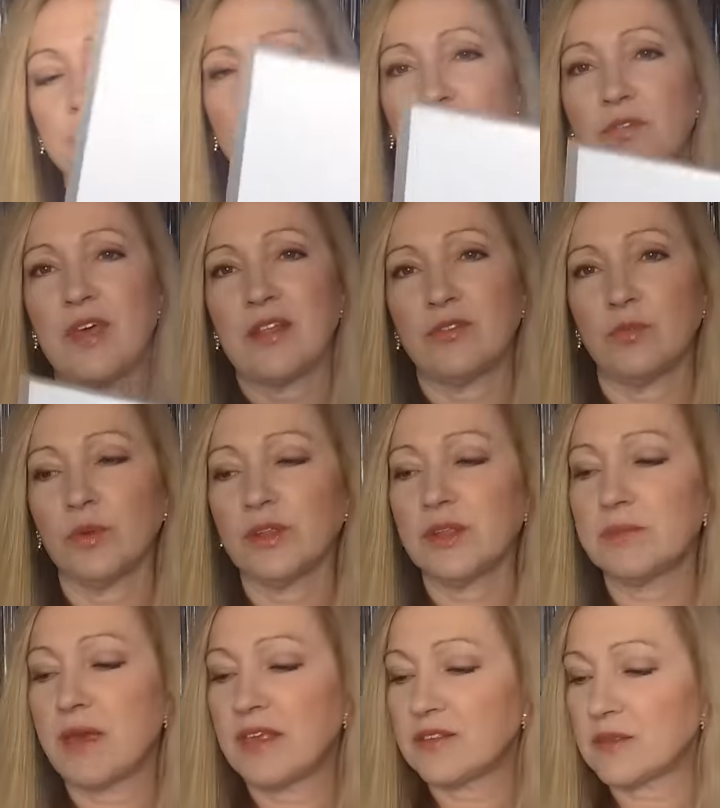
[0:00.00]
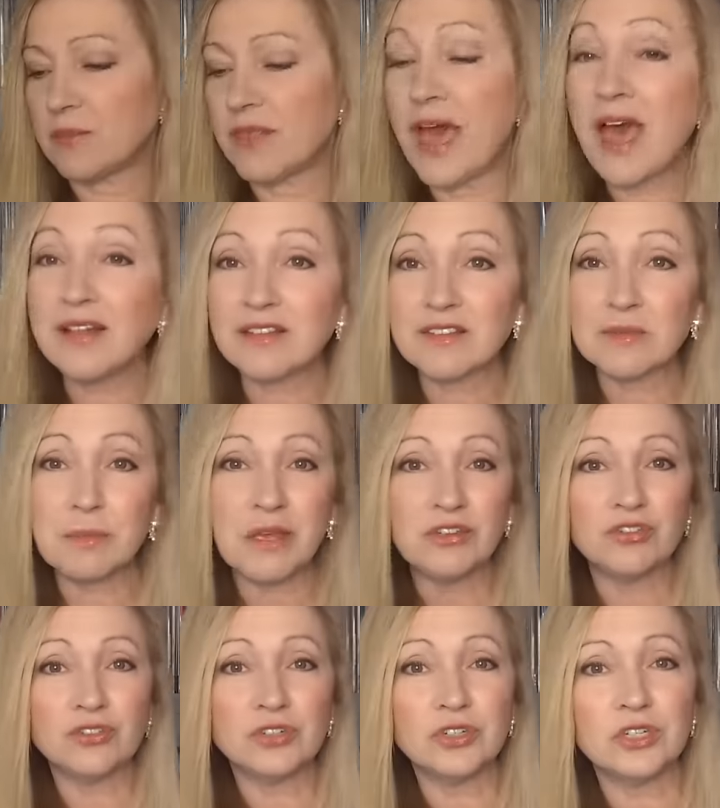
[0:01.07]
know if that really makes them that
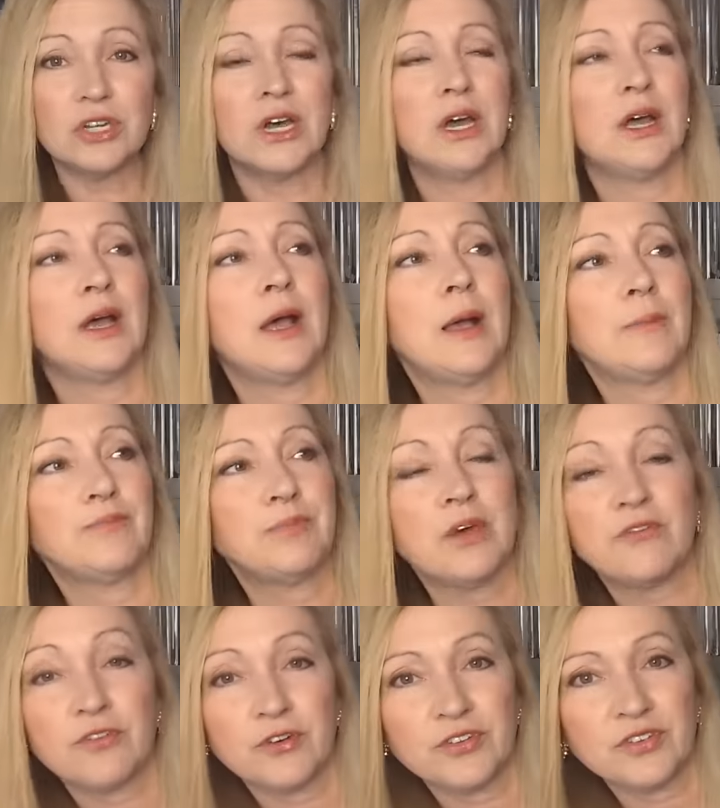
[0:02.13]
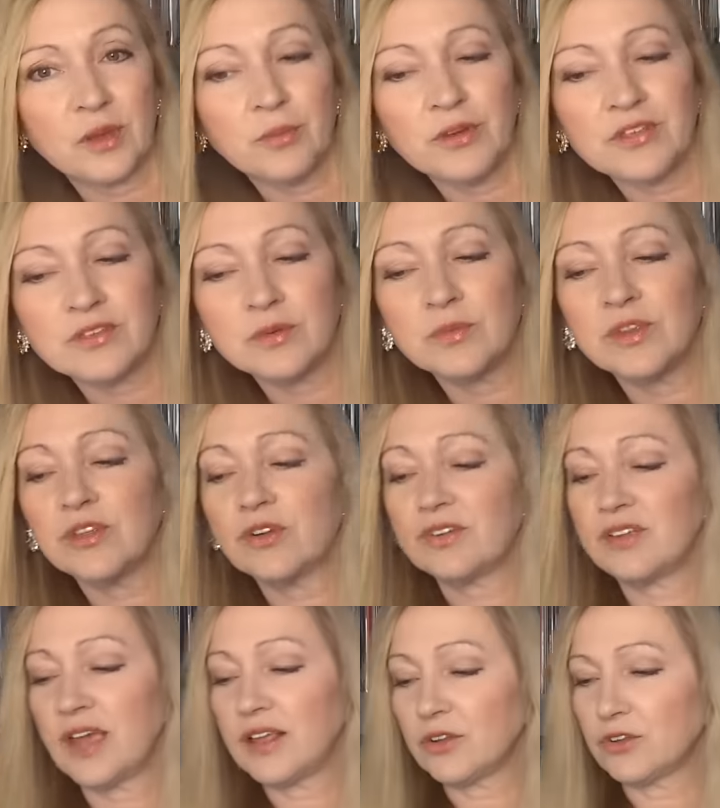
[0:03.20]
special, but for some reason, when you're a
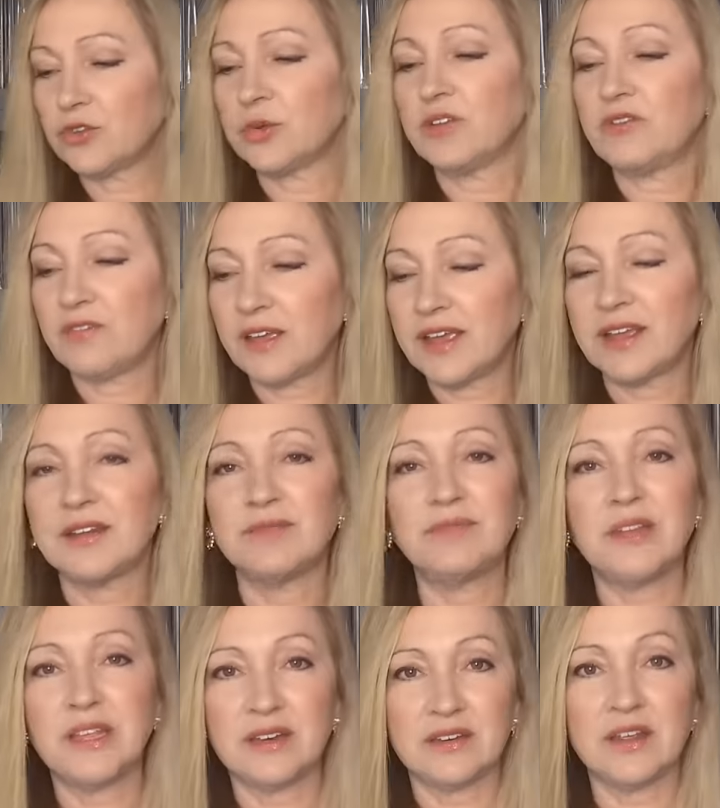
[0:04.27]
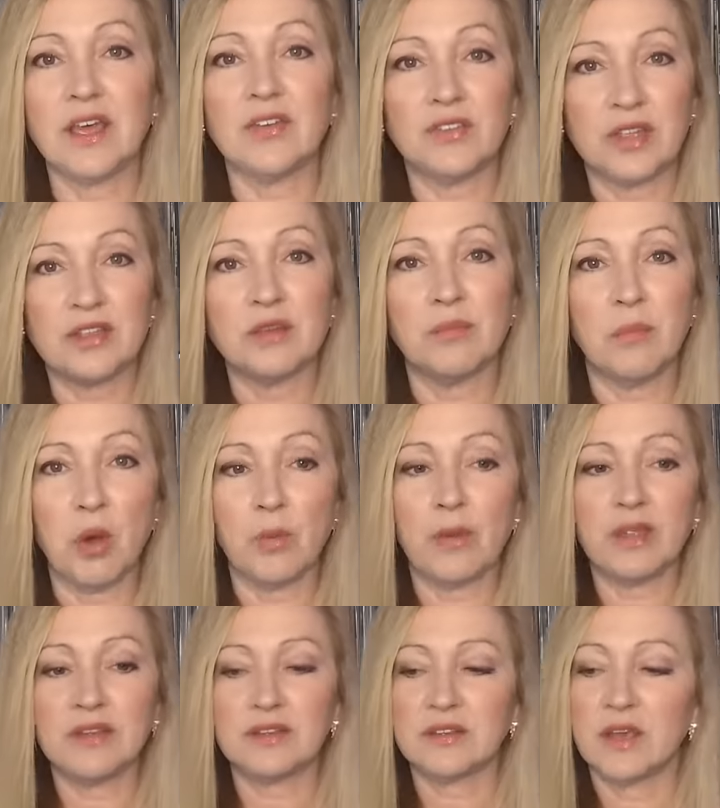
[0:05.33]
Taylor Swift fan, it does at the
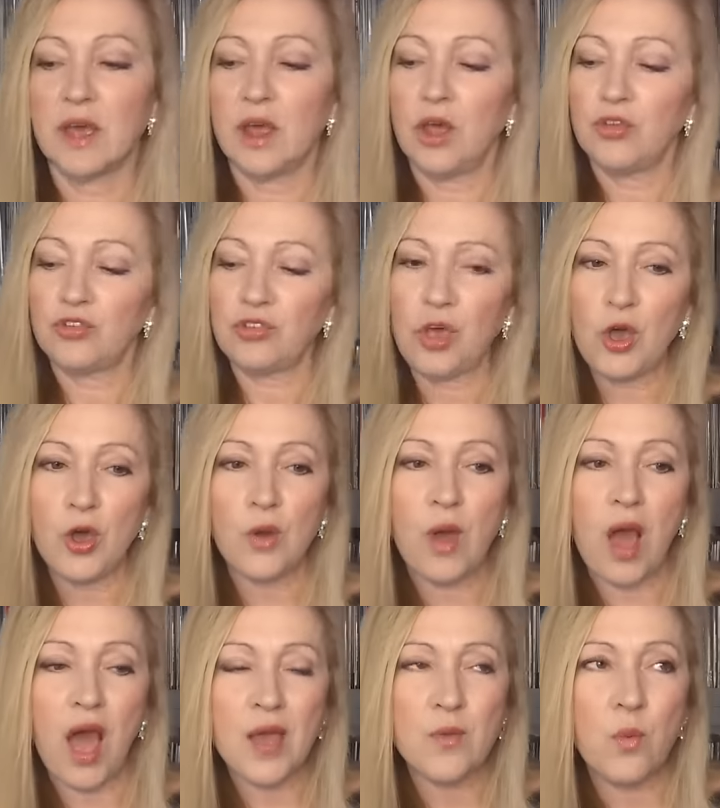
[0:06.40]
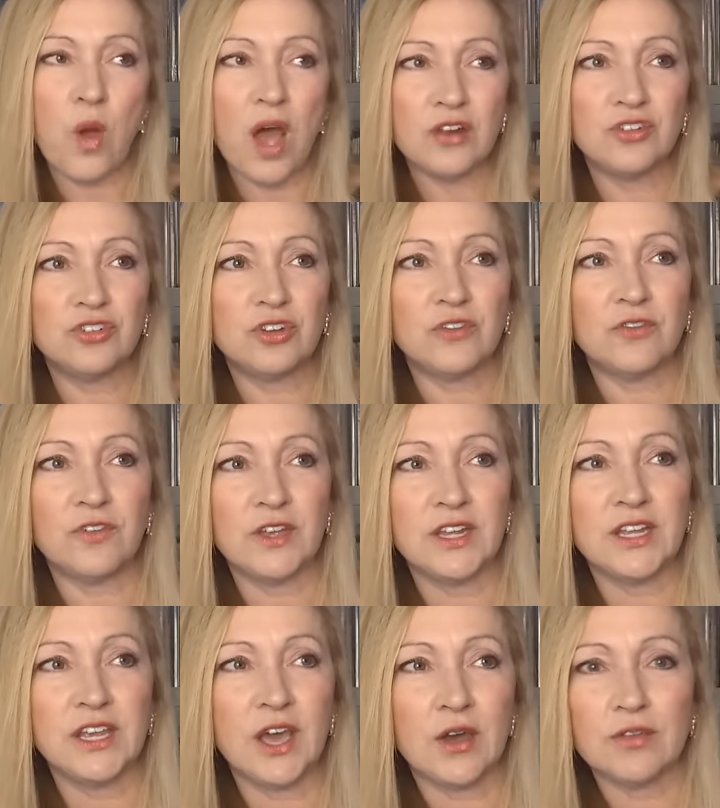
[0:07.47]
moment. So I watched a
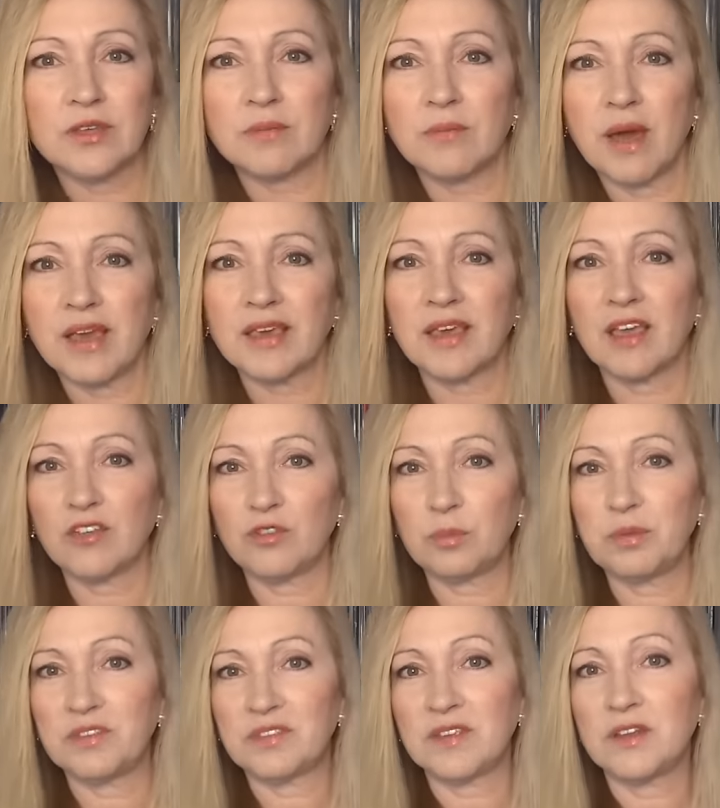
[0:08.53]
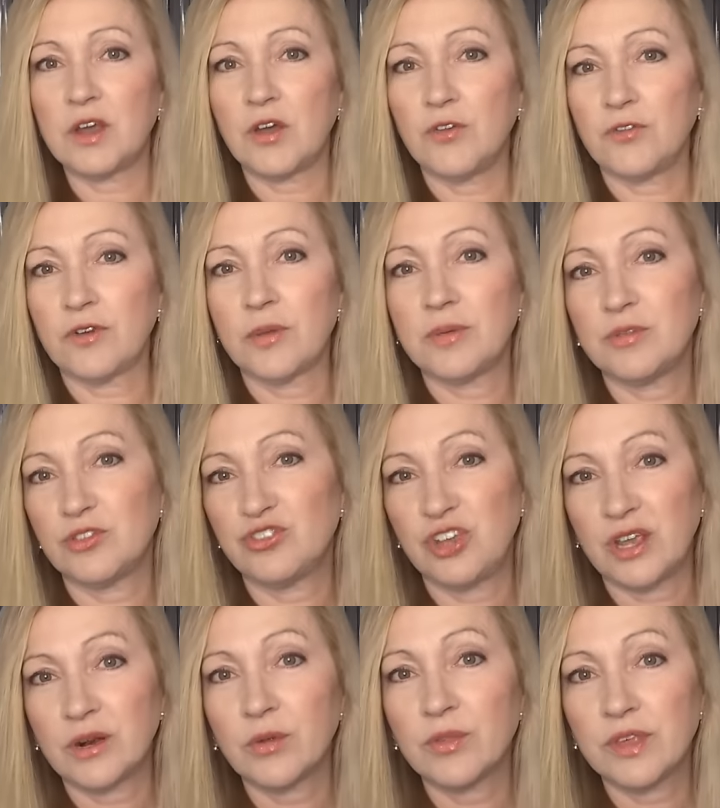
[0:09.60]
video that Mike Esposito from his
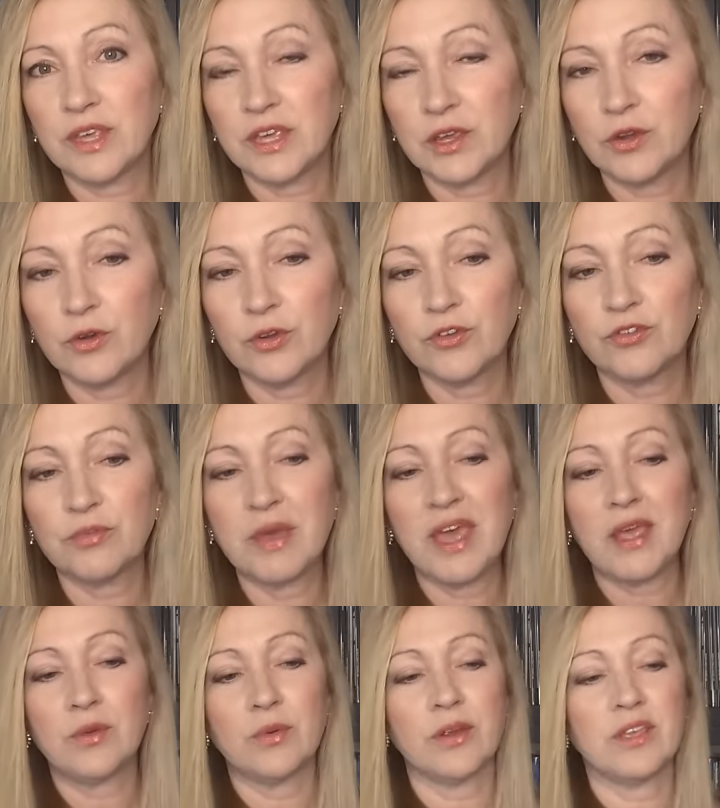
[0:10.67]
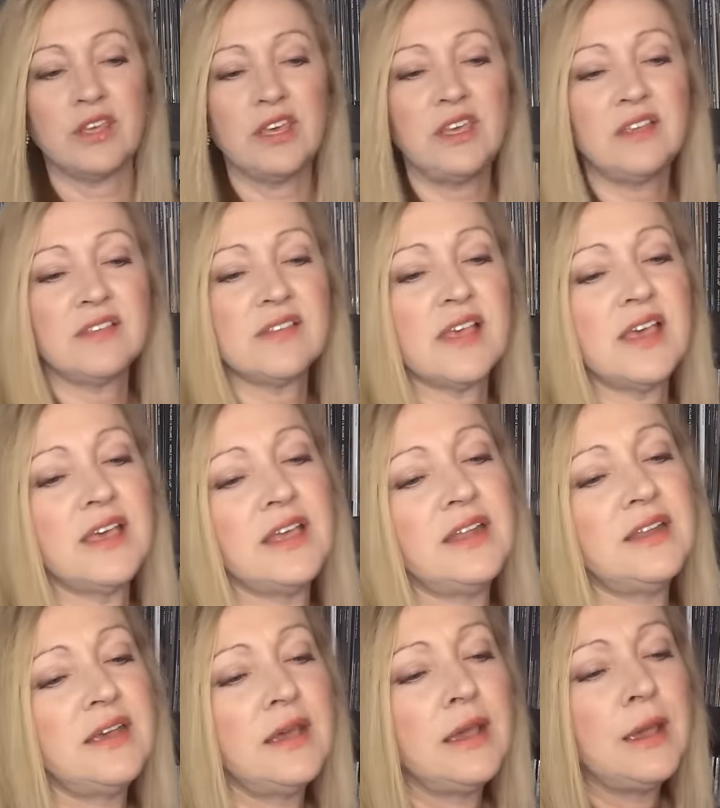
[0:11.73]
channel, The InGroove, made where he
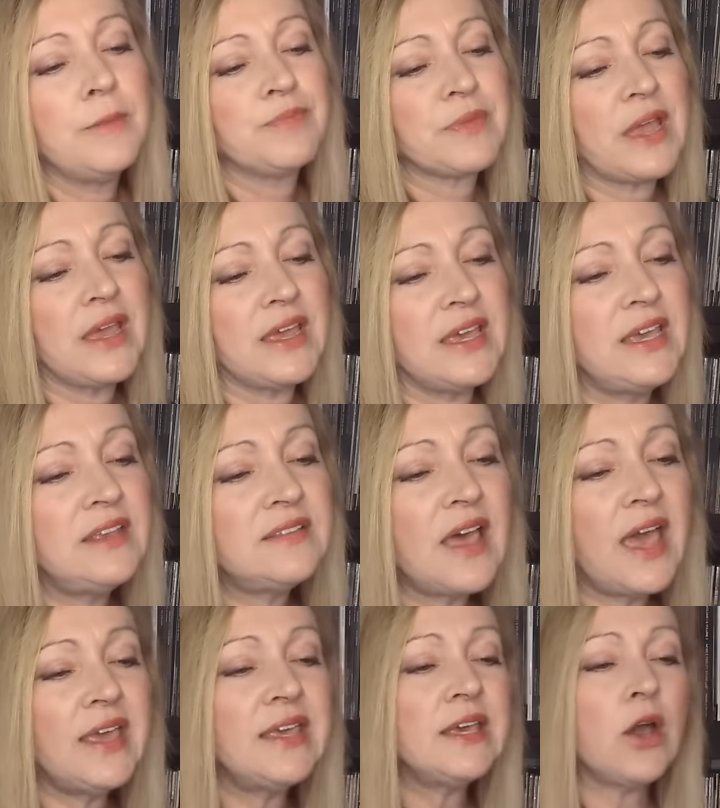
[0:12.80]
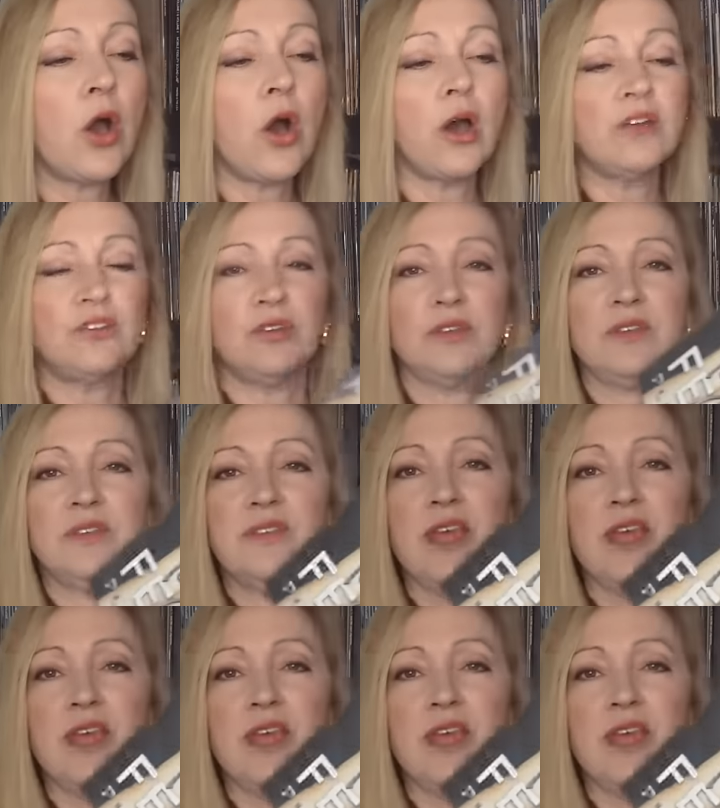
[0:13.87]
said, he's hanging on to these